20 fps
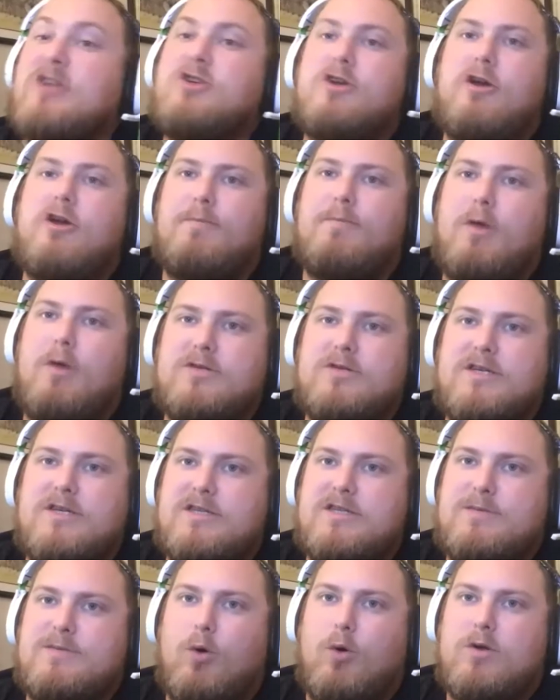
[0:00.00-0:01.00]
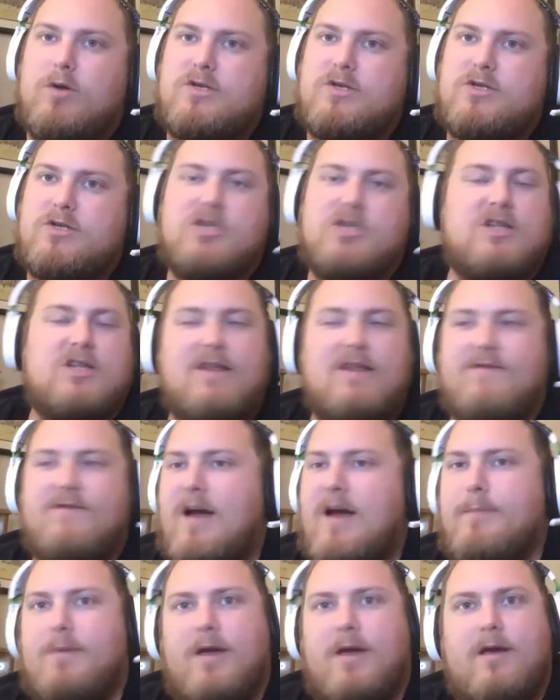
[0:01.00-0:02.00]
during postseason sports. Just let the
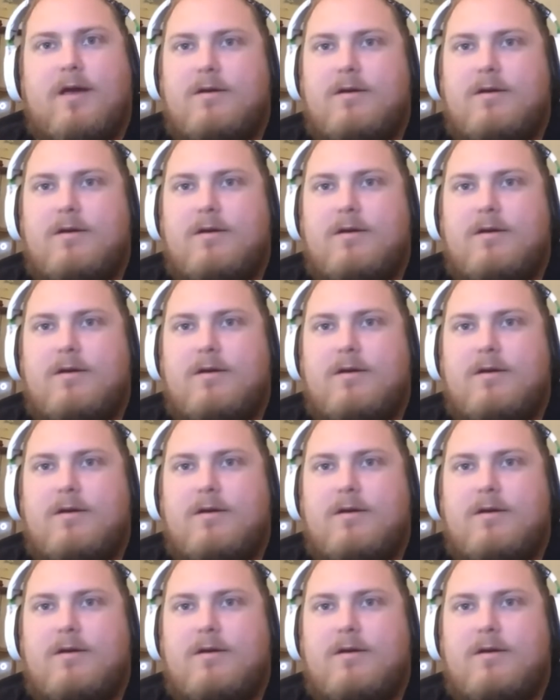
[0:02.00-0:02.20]
vibe be.